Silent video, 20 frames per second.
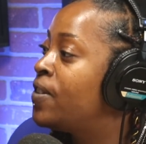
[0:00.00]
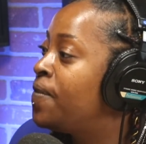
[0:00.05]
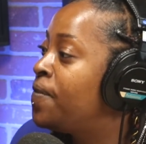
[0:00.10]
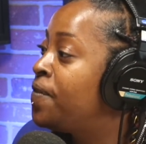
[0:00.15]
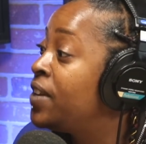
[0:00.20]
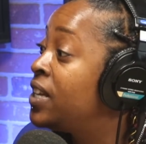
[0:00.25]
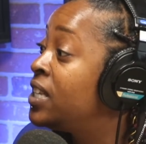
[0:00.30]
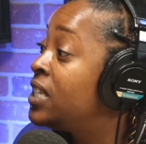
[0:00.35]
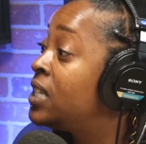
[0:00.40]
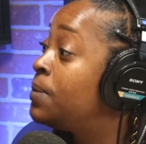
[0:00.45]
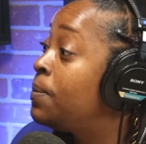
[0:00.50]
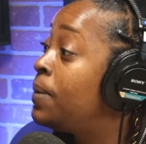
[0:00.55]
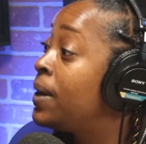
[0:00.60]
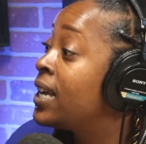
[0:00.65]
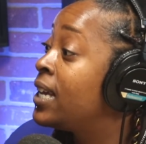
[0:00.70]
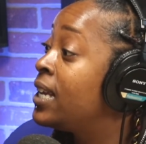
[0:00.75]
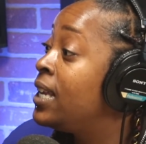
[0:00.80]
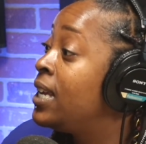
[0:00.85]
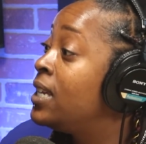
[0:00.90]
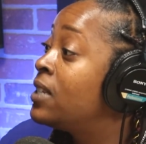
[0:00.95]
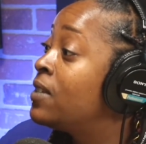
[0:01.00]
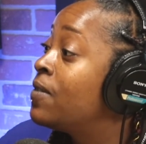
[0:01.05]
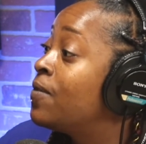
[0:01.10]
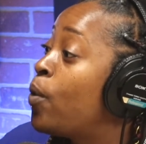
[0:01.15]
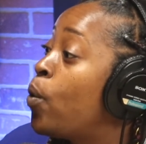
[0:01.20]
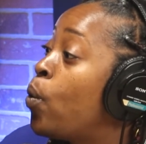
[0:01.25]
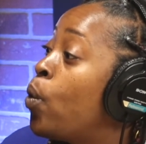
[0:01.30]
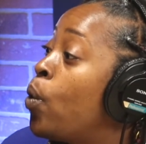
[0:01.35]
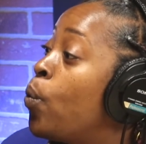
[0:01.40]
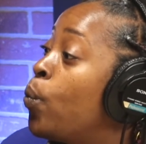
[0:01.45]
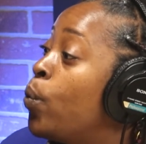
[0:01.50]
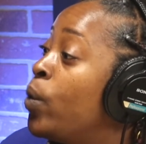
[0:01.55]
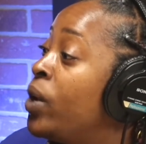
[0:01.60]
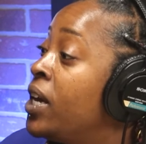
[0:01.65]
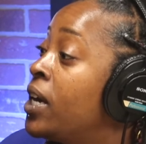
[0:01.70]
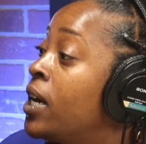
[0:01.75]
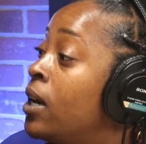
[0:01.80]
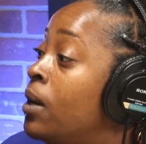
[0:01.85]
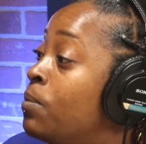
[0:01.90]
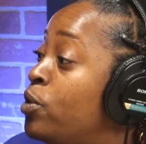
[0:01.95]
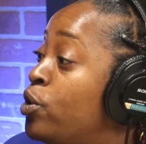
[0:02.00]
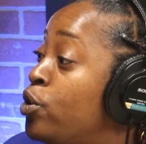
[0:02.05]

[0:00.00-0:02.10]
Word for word: defense mechanism on when it comes